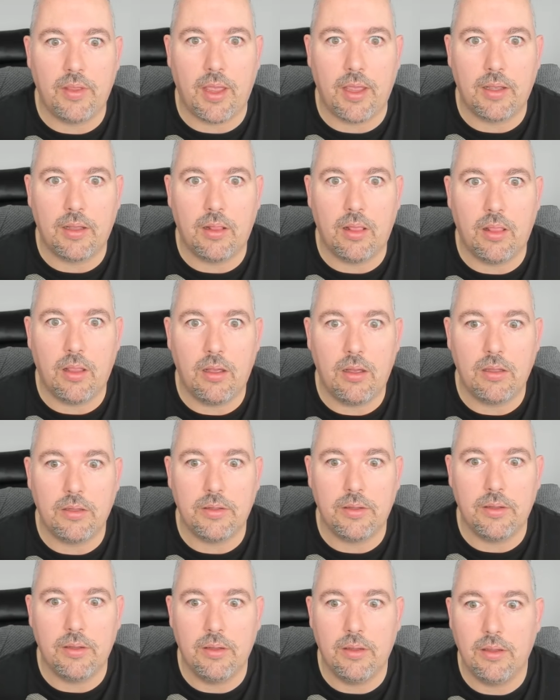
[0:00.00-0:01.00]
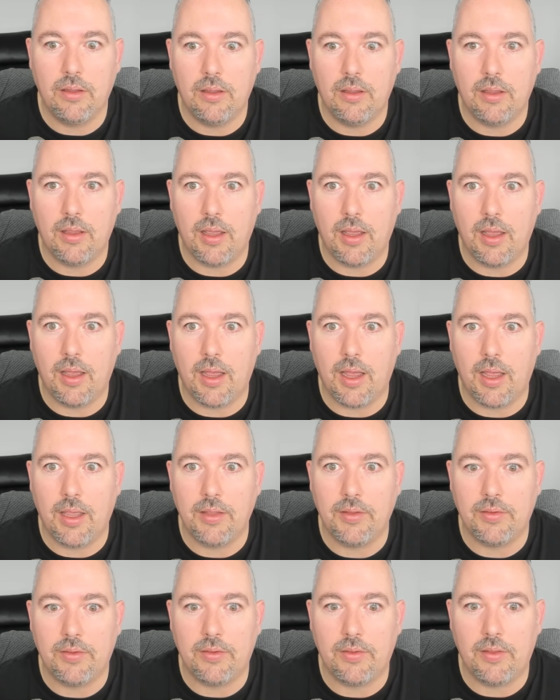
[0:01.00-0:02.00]
Claude. I
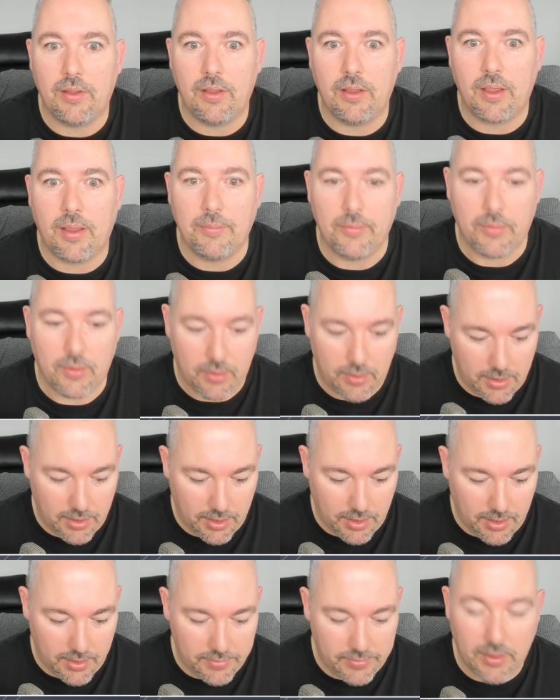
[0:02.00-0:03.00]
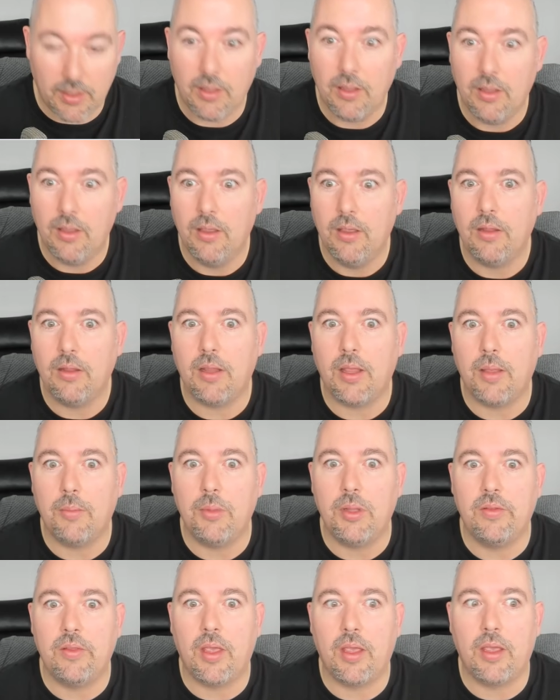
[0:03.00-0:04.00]
think I'm going crazy. That
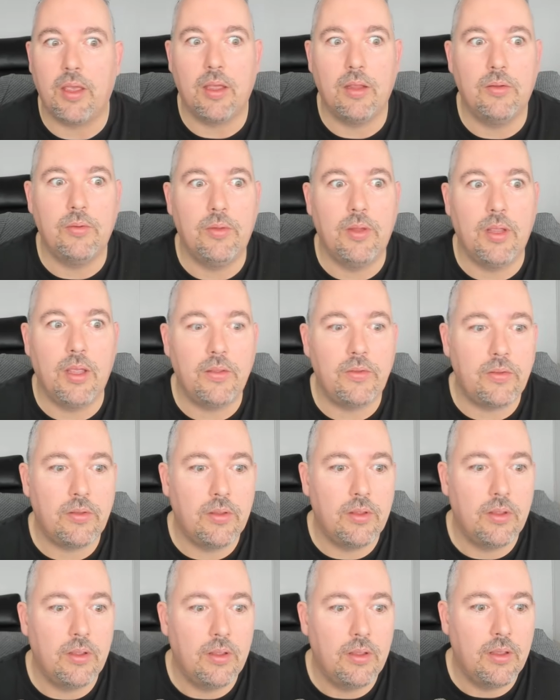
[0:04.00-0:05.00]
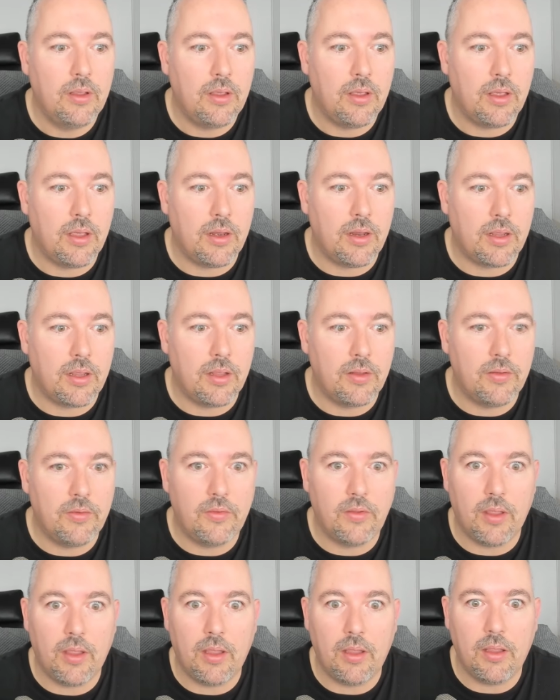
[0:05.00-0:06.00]
means I can do this, and I can
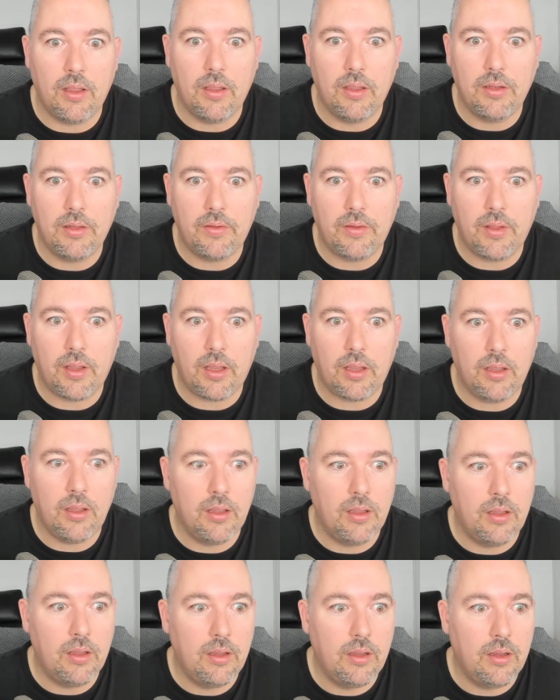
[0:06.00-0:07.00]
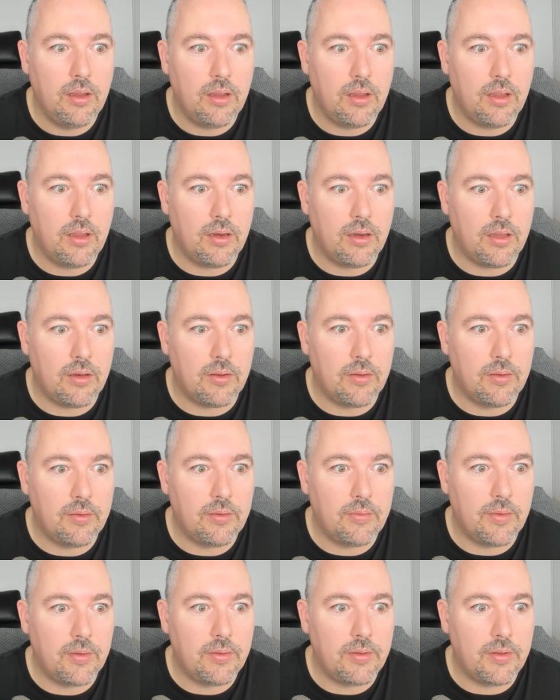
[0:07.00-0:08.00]
say check, and I don't
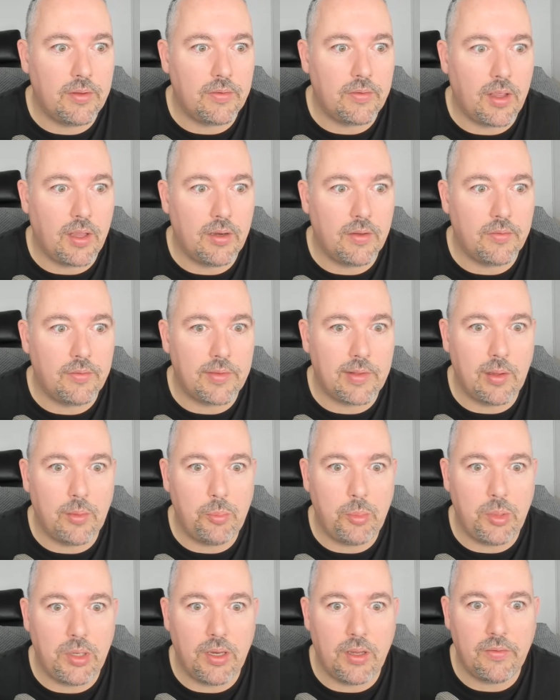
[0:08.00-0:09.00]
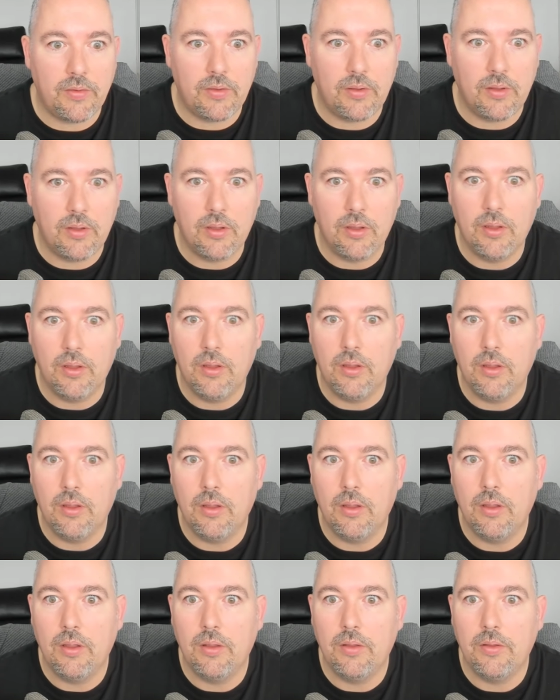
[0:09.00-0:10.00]
want this kind of sloppiness.
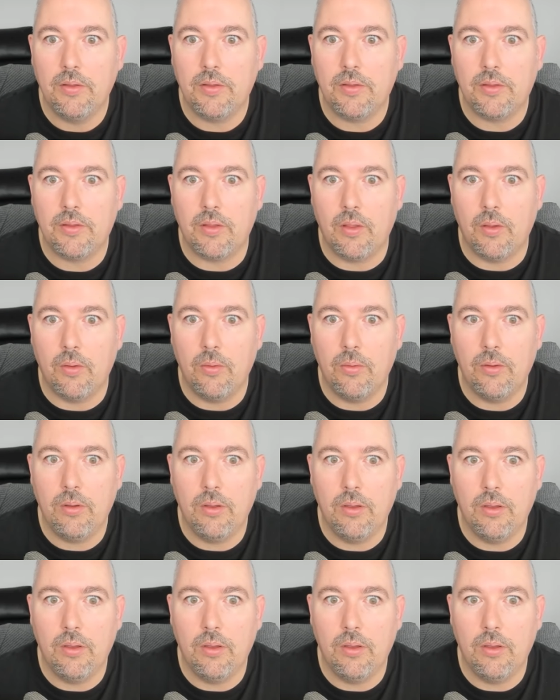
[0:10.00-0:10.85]
So,